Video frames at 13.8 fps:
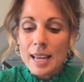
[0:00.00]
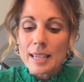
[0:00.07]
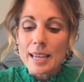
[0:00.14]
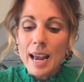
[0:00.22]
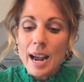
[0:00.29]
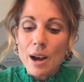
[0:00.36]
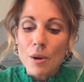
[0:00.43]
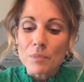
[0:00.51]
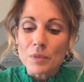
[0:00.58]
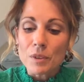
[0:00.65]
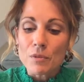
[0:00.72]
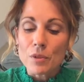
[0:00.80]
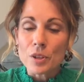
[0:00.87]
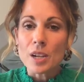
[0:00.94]
Now,
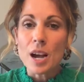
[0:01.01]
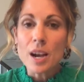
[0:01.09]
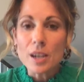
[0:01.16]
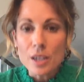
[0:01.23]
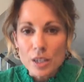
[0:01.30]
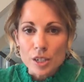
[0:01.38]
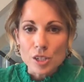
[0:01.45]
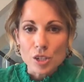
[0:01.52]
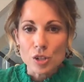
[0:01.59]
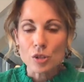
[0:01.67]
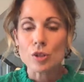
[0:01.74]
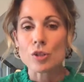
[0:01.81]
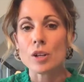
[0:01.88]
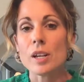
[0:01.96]
for younger
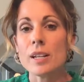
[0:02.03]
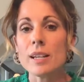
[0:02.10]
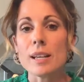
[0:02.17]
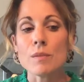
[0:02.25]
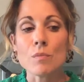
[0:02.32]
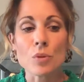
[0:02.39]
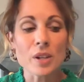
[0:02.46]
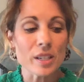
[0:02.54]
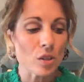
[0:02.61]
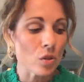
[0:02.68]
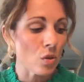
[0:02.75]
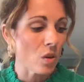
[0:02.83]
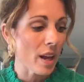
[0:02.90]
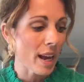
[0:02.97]
children in
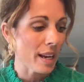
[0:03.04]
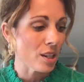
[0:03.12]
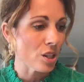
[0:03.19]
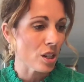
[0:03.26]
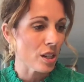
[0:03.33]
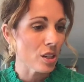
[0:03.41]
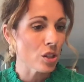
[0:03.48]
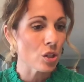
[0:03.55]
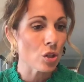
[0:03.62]
preschool ages,